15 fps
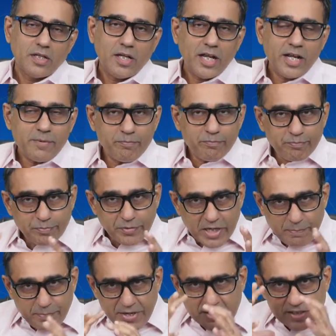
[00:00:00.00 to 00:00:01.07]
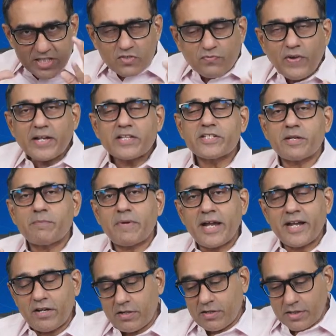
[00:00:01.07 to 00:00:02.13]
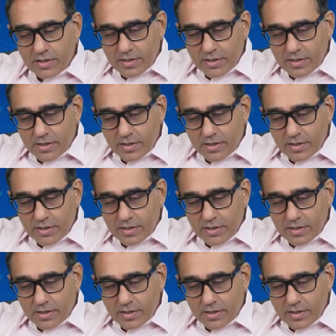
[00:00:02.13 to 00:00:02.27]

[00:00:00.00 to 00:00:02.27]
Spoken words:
And keeping these facts in mind,